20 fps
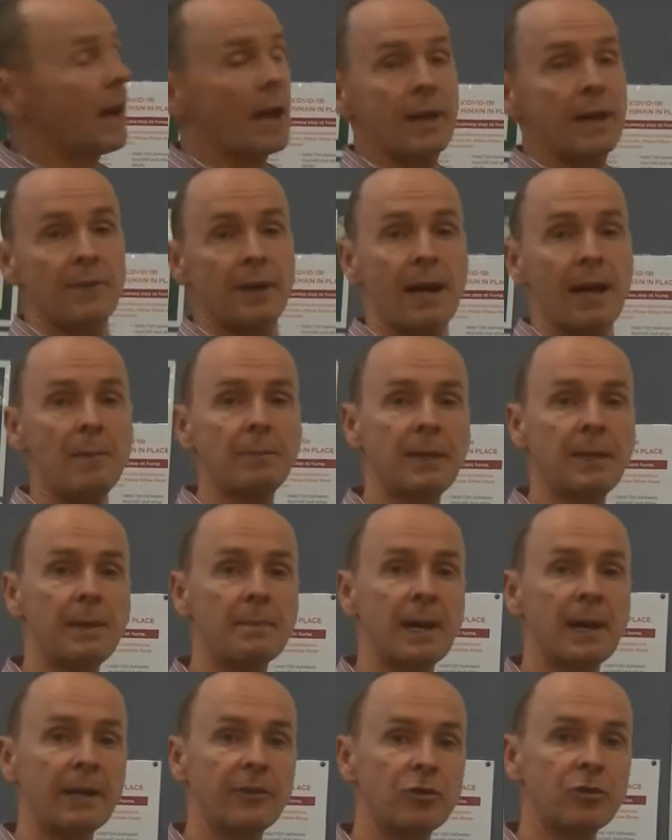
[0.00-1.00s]
if a company
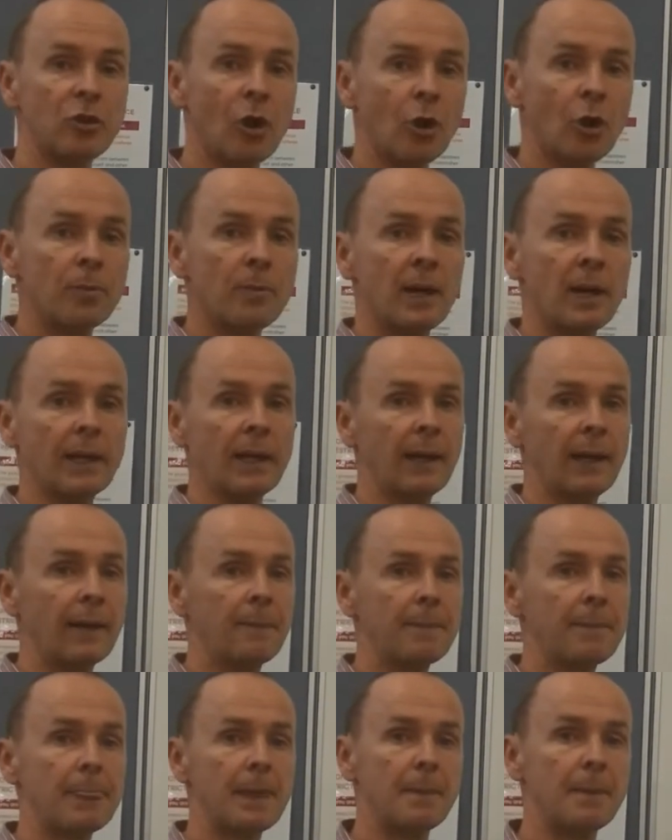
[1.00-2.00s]
makes no money,
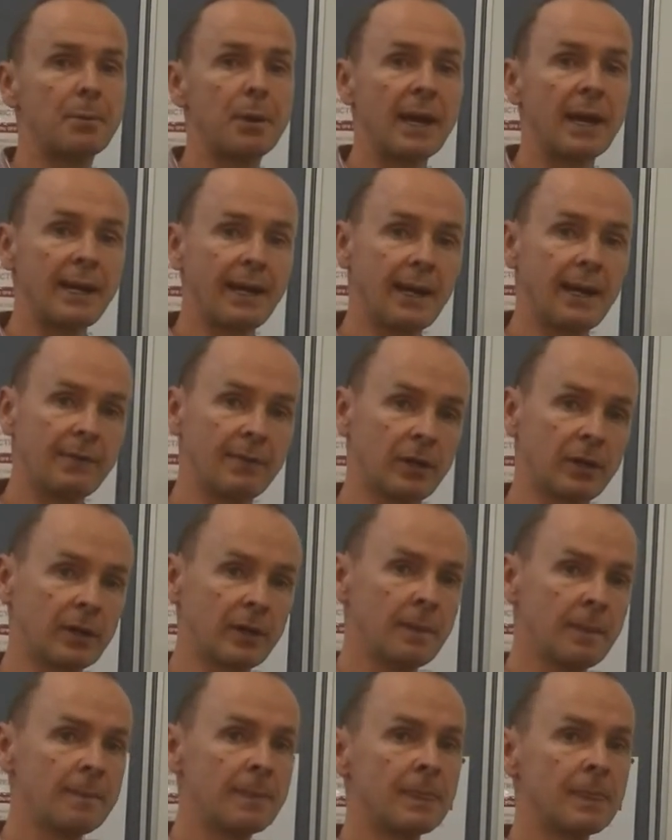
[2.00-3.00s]
they break
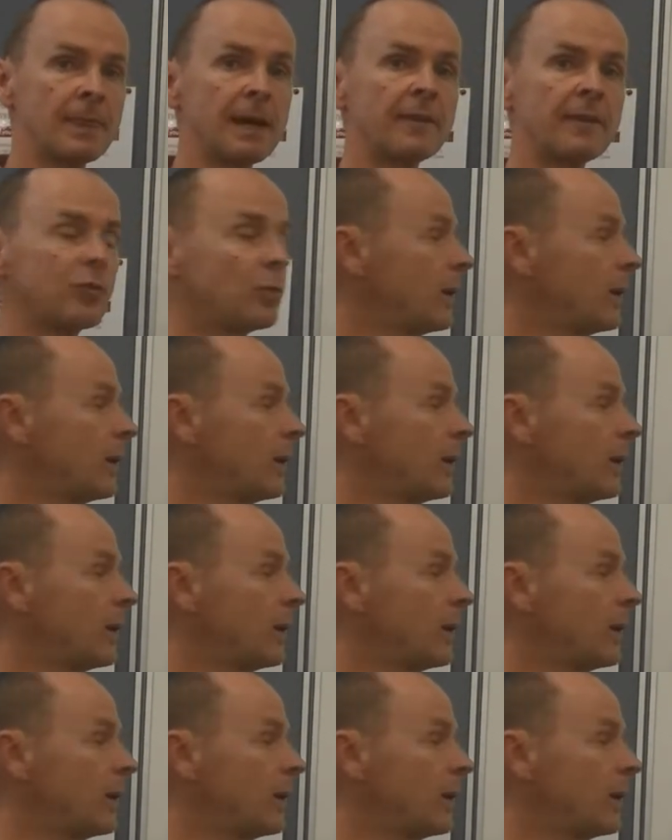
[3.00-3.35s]
even, that's